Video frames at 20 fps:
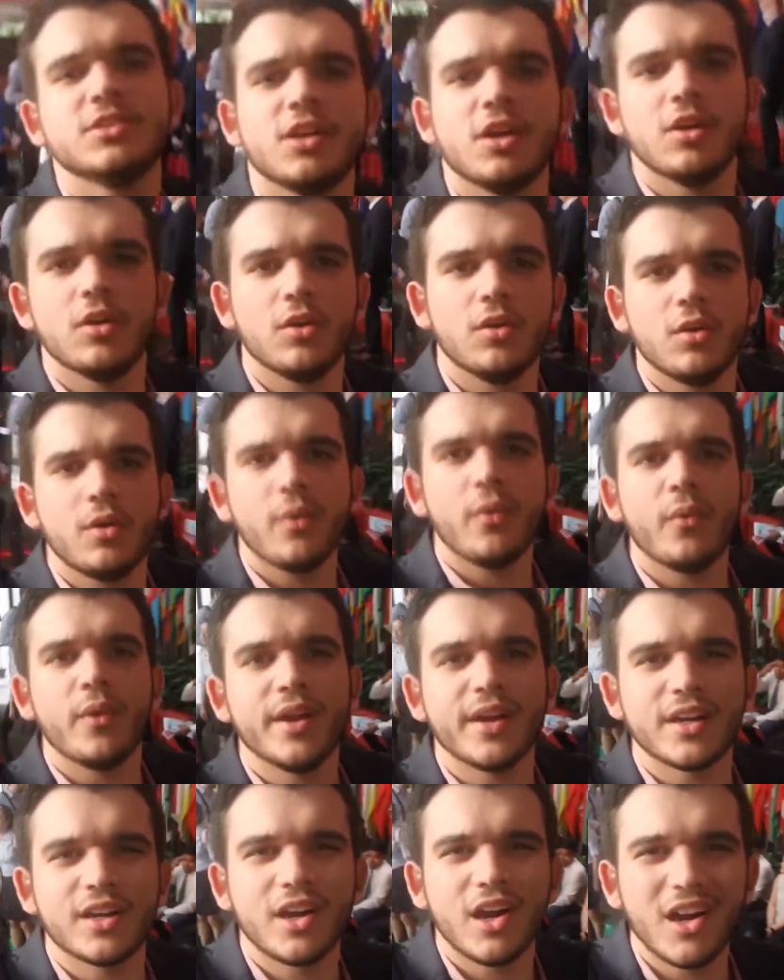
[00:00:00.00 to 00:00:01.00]
So
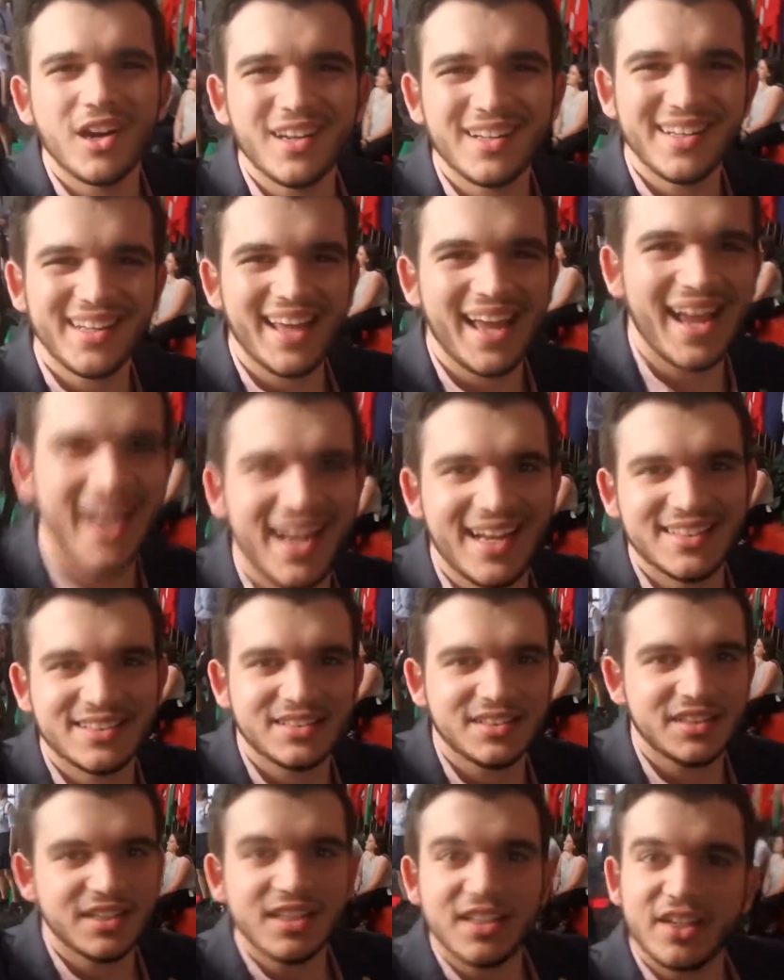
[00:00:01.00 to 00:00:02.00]
we're currently at
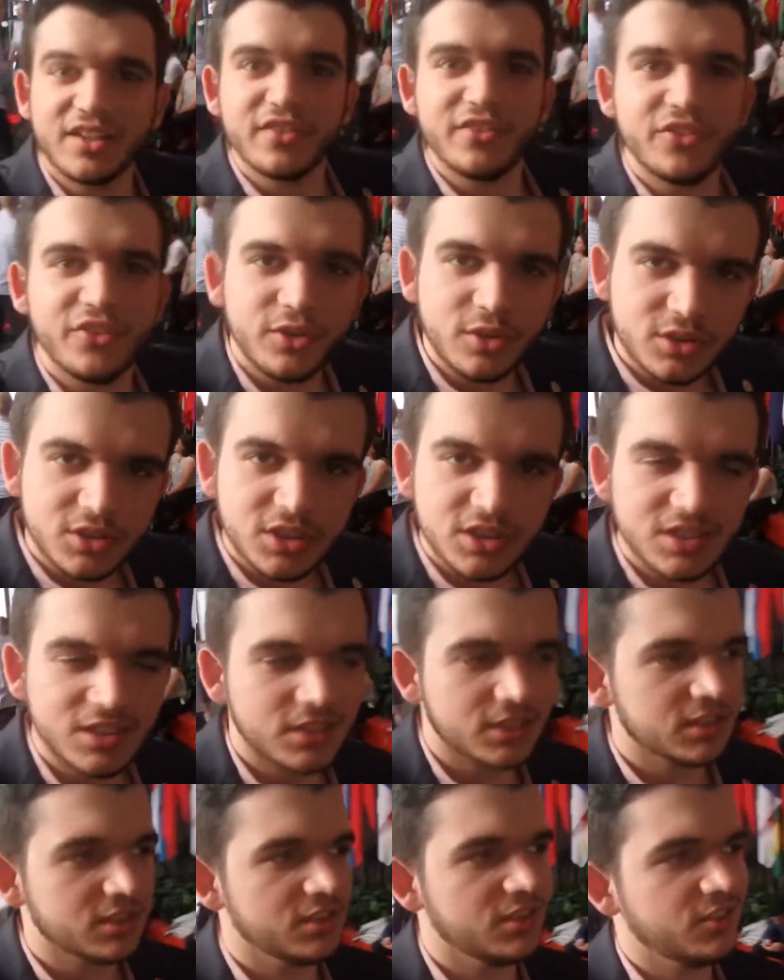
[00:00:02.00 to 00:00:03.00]
Confucius
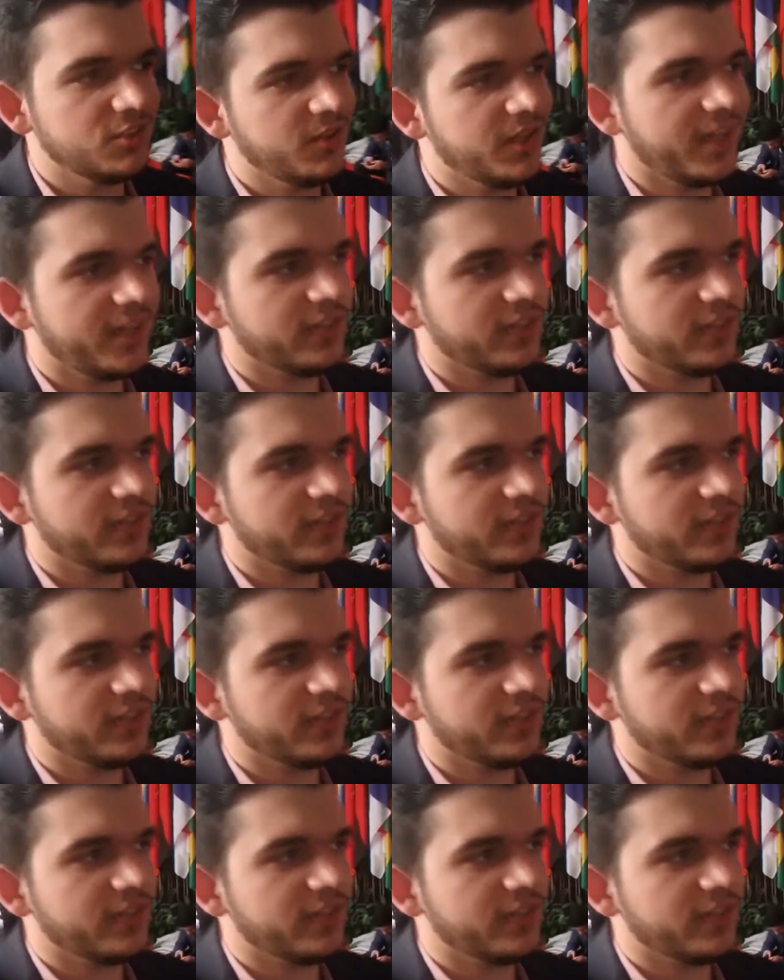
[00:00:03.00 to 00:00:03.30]
Institute